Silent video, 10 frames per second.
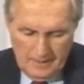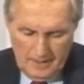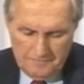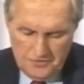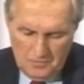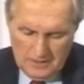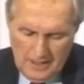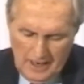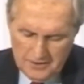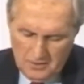And few would
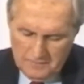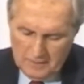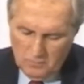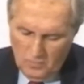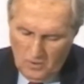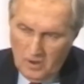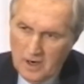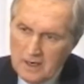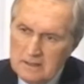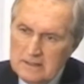argue that
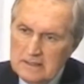war,